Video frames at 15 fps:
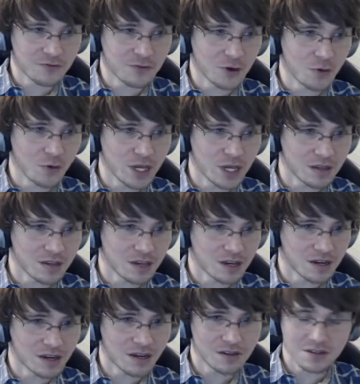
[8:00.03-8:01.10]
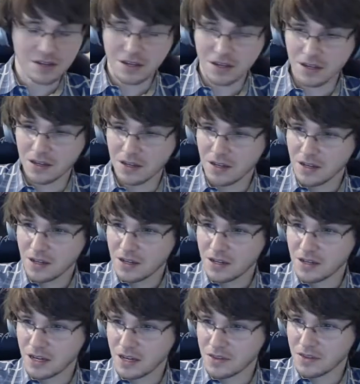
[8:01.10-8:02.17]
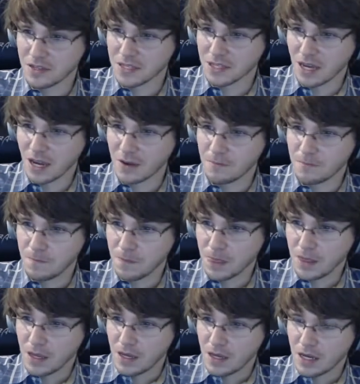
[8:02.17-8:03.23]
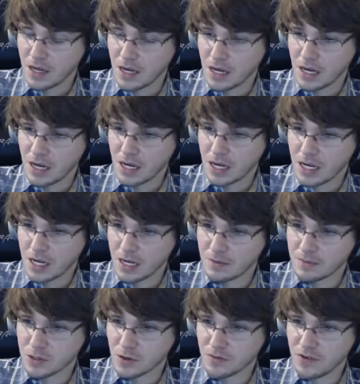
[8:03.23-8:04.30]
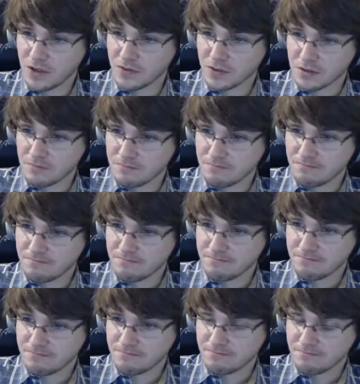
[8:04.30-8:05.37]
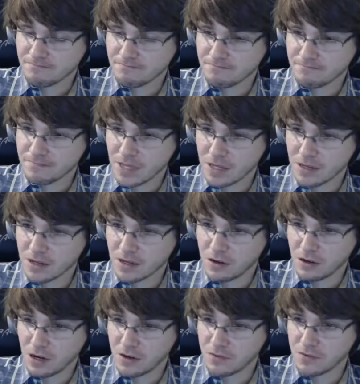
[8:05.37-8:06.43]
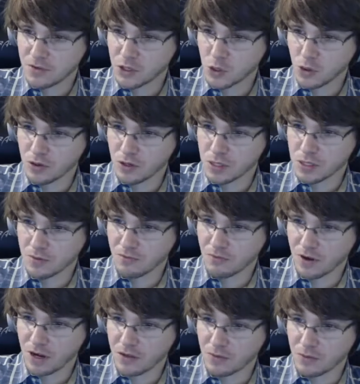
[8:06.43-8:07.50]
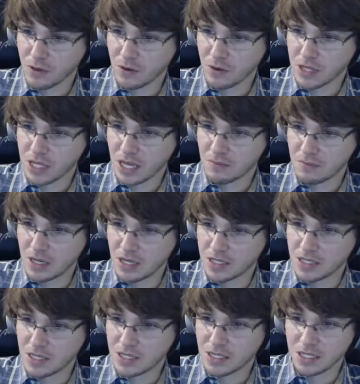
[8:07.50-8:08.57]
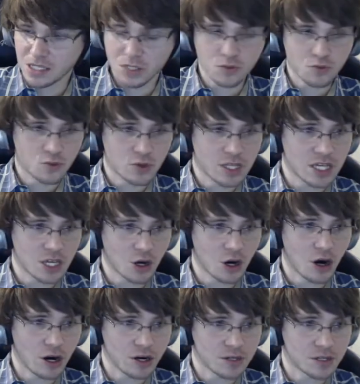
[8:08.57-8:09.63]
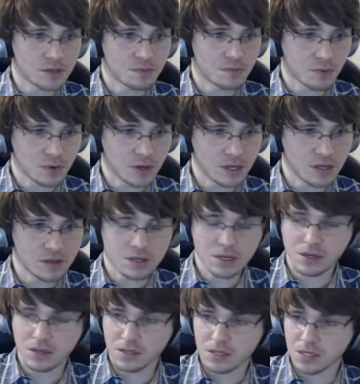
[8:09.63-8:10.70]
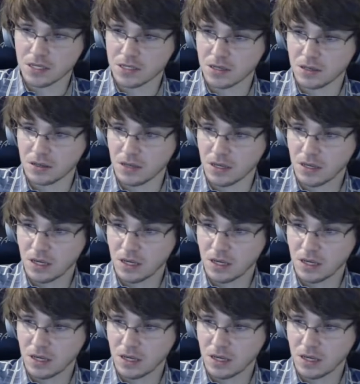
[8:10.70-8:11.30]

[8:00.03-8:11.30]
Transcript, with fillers: week thing. Not uh, not this guy. Um, so fever, cough, shortness of breath. Really, what that means is it's really hard to breathe consistently.